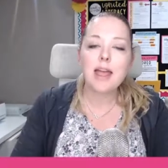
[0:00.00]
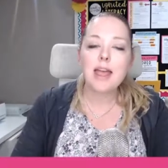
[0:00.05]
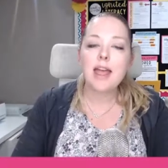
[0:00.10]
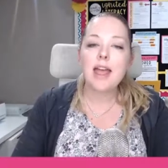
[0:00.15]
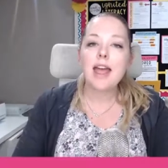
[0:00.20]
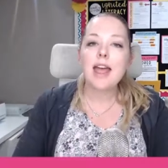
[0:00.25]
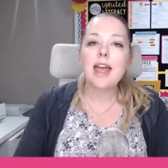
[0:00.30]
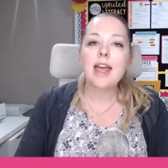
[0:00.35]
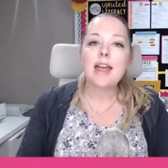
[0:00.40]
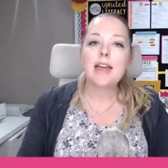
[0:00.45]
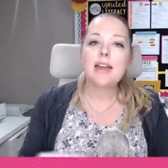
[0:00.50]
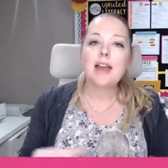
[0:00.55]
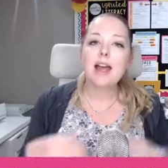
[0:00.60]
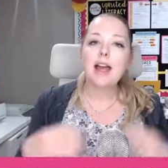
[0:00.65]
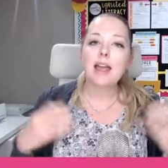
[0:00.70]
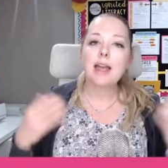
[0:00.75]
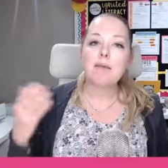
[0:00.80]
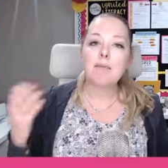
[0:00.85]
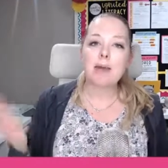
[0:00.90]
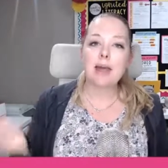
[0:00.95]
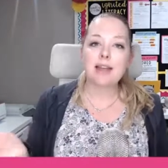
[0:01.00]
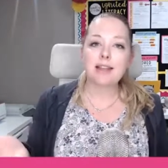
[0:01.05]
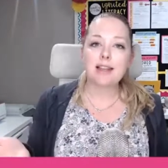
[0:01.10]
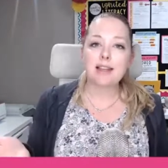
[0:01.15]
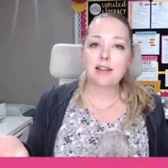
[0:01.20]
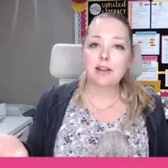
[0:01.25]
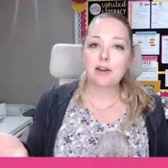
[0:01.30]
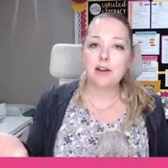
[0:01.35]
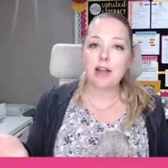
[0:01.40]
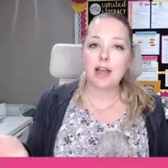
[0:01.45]
and I am Madly
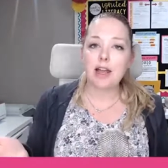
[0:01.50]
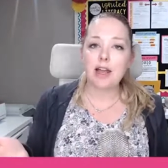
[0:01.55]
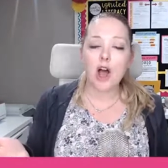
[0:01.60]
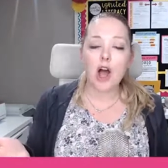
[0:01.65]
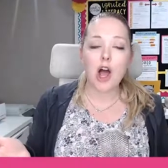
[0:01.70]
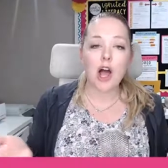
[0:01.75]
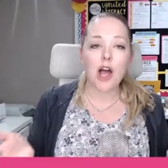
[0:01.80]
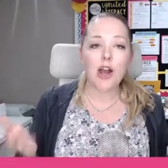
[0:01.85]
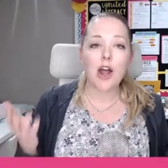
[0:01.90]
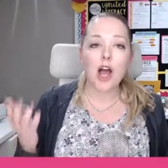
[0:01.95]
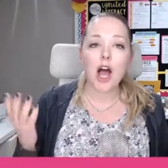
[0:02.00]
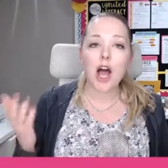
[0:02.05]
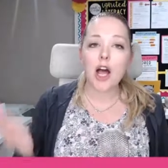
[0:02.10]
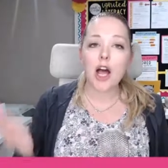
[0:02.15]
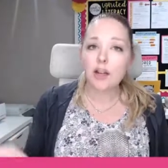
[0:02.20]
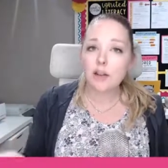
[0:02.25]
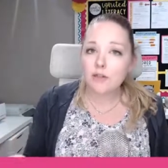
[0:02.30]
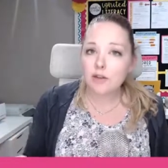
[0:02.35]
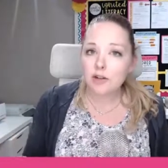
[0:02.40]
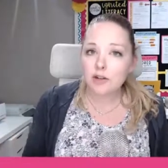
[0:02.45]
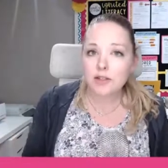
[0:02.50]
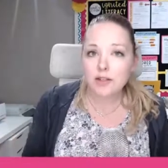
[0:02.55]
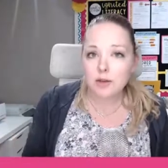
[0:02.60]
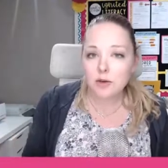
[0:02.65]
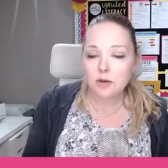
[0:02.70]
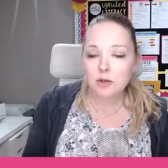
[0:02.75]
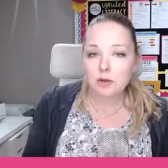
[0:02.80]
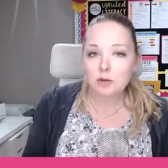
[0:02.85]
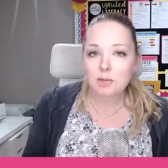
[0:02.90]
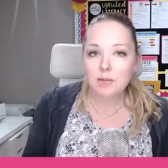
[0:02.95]
Learning on all of your
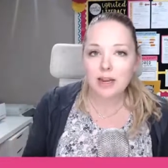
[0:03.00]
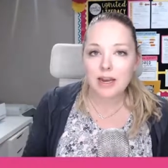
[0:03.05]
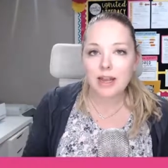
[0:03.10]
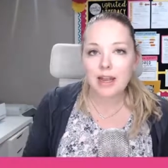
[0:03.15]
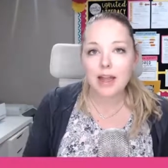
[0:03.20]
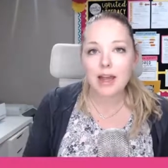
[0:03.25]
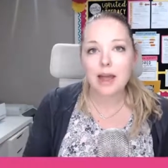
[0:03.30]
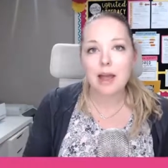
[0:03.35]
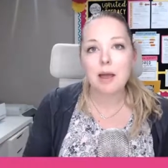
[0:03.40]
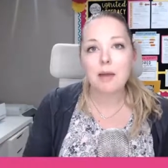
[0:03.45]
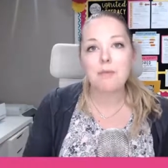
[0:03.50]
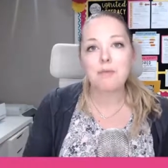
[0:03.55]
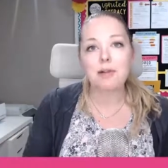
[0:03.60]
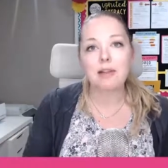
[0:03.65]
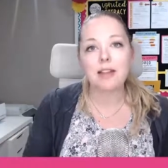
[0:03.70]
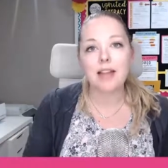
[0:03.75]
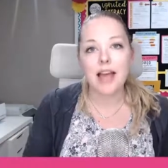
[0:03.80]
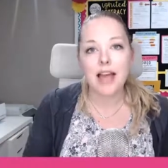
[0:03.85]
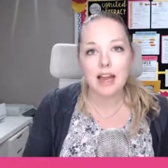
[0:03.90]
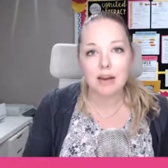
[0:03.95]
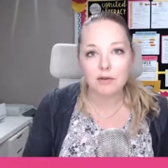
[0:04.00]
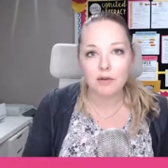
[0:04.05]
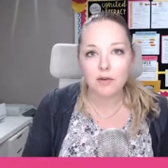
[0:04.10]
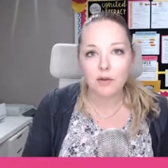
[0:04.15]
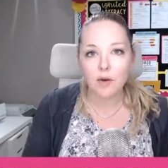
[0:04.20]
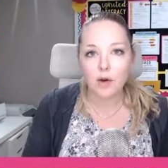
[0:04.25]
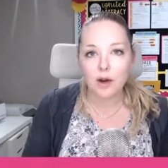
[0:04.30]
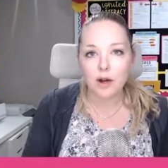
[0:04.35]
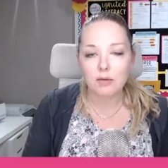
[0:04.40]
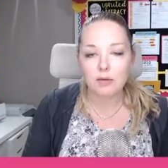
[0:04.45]
social media
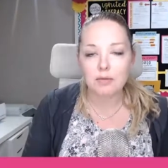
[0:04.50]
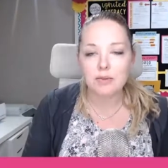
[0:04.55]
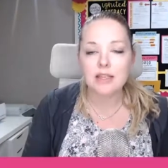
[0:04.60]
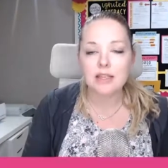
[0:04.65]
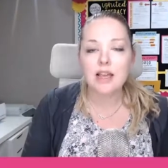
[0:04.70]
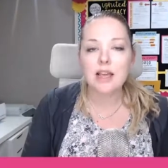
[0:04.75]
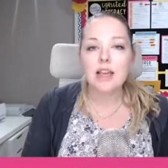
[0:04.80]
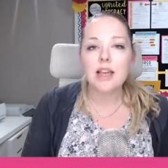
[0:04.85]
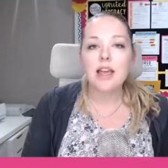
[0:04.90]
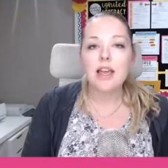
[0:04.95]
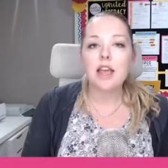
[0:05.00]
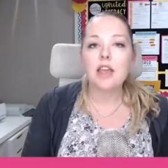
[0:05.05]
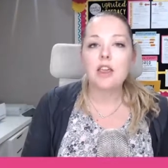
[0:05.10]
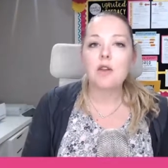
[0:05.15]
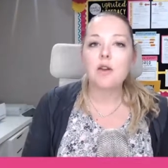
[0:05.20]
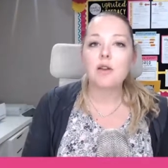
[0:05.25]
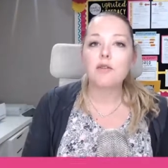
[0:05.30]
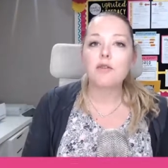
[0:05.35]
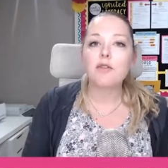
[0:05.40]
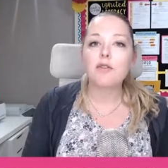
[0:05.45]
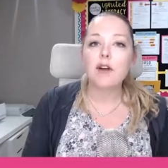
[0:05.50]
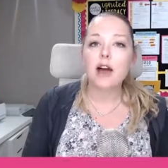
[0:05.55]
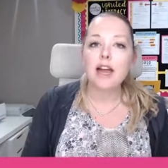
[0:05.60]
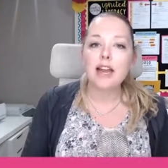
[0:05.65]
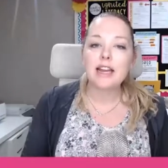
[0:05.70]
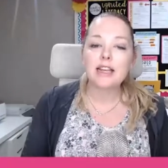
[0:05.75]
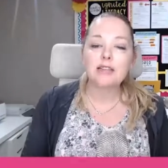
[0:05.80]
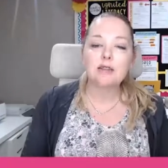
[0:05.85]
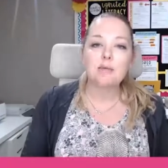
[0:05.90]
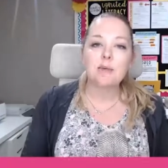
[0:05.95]
platforms, and you can
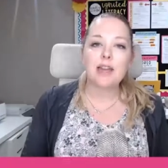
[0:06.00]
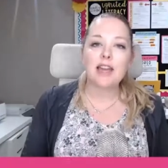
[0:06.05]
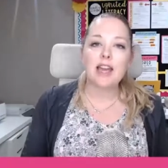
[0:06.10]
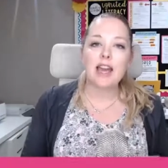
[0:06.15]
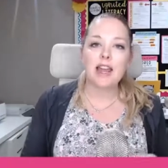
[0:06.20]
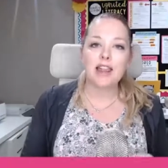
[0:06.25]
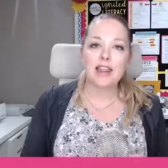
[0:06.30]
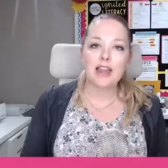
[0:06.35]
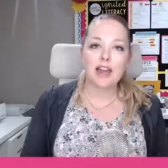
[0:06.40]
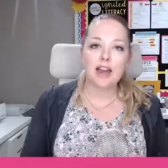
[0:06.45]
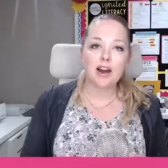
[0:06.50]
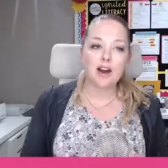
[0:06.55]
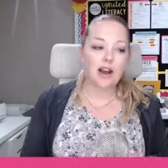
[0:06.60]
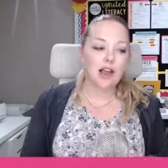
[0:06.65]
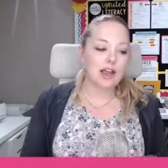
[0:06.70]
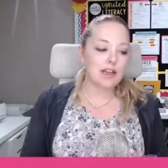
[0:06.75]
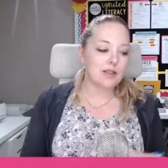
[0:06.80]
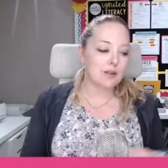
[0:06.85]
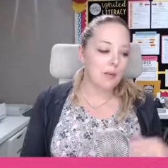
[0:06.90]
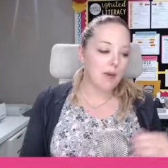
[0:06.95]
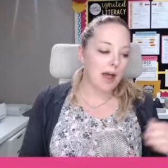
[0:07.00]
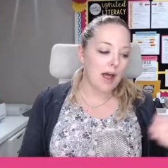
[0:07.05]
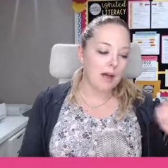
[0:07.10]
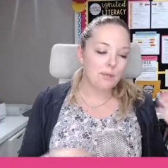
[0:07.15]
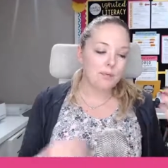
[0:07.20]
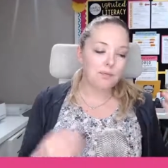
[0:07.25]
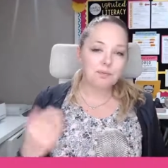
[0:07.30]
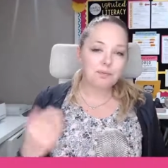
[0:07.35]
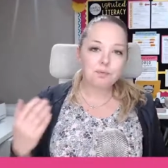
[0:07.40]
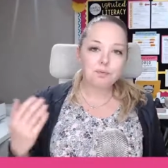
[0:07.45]
find me there as
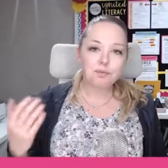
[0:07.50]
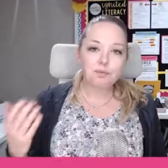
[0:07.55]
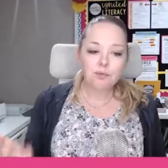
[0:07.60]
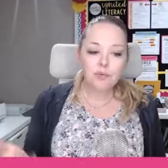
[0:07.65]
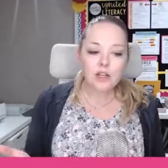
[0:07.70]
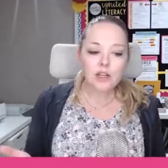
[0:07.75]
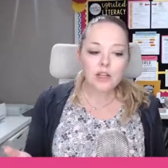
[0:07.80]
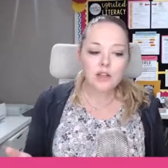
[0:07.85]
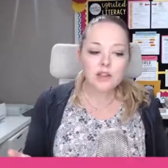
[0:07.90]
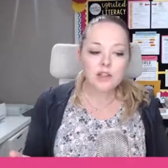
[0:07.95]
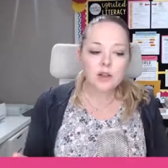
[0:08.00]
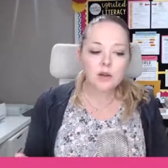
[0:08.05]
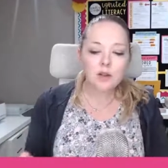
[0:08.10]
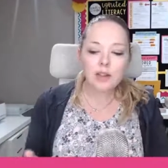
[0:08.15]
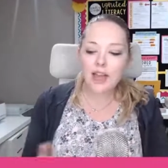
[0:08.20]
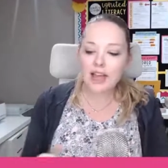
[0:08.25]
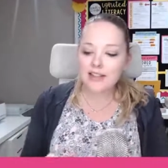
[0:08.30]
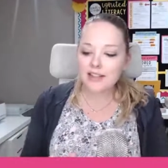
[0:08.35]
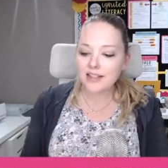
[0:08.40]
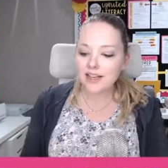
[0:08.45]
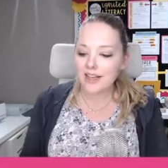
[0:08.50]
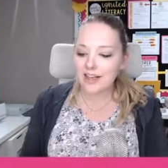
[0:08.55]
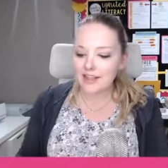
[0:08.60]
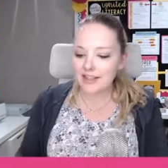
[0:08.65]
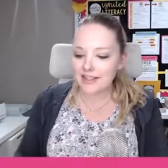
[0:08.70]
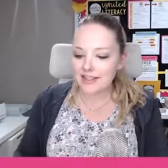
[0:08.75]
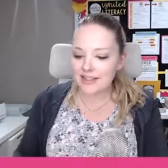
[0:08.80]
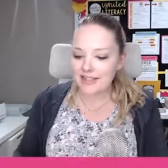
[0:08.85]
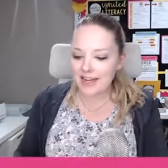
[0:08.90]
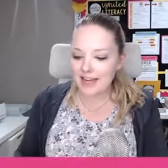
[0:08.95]
well. So let's
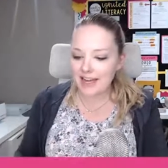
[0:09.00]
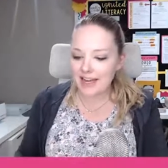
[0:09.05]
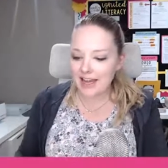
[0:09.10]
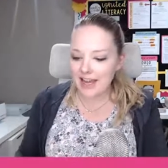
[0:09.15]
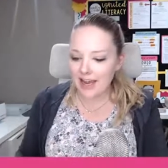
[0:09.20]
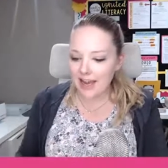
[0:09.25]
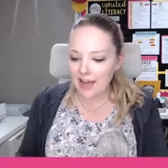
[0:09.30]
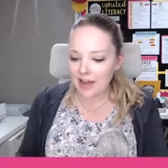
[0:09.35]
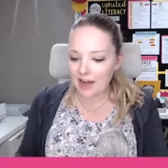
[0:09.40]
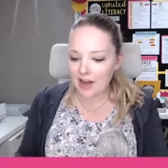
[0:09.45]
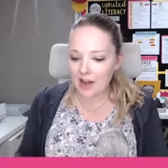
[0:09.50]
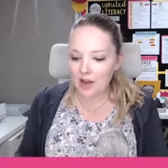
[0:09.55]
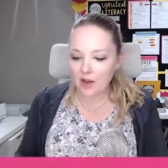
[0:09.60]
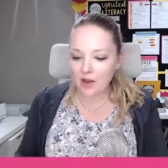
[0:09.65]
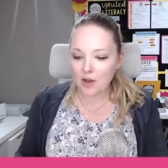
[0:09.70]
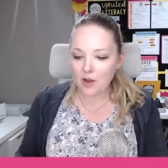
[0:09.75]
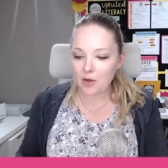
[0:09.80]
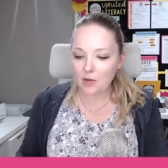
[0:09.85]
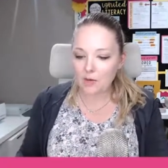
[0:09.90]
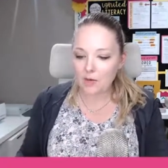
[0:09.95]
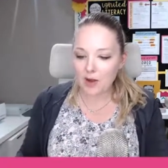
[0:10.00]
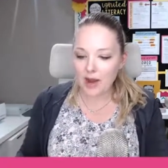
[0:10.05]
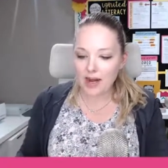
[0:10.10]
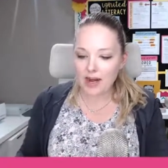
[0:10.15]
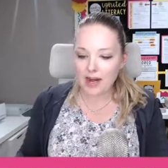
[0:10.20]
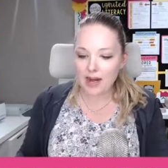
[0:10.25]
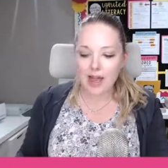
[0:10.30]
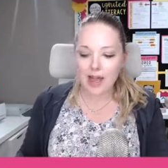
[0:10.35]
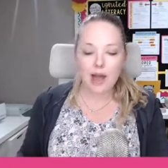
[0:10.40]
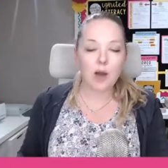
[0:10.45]
dig in
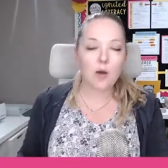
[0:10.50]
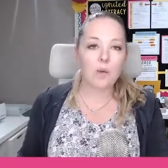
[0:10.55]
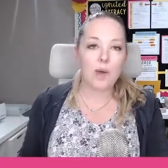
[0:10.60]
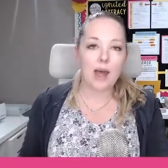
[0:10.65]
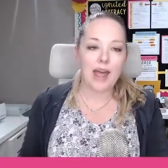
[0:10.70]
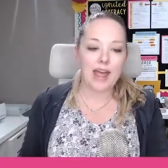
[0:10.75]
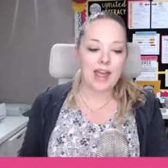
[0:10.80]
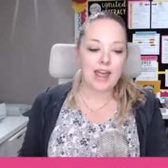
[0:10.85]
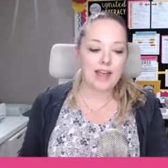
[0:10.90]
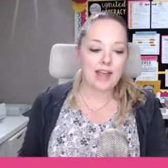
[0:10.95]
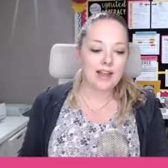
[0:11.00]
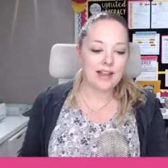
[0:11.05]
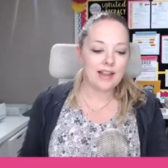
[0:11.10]
right away.